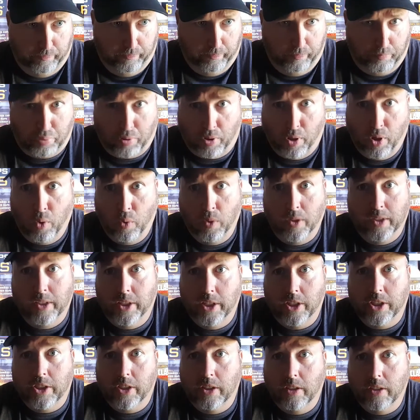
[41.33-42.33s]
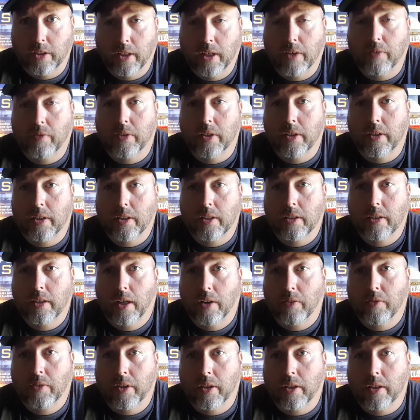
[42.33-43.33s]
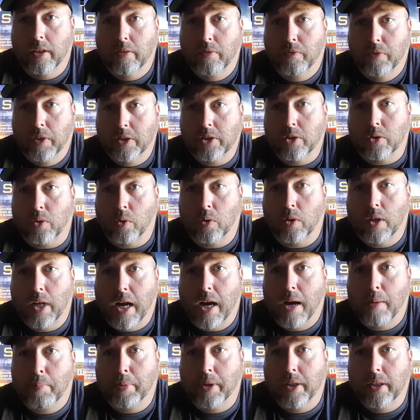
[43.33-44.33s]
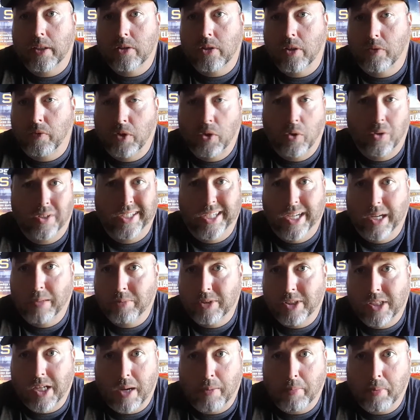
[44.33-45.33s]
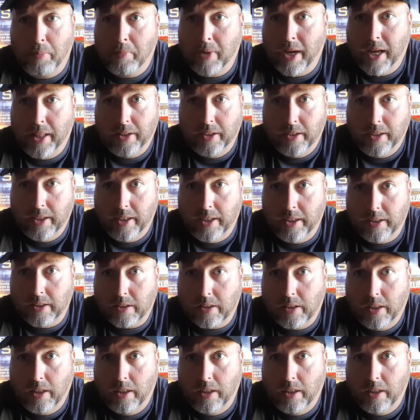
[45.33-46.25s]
pro edition of the of the physical copy. So if you go to GameStop and buy the disc,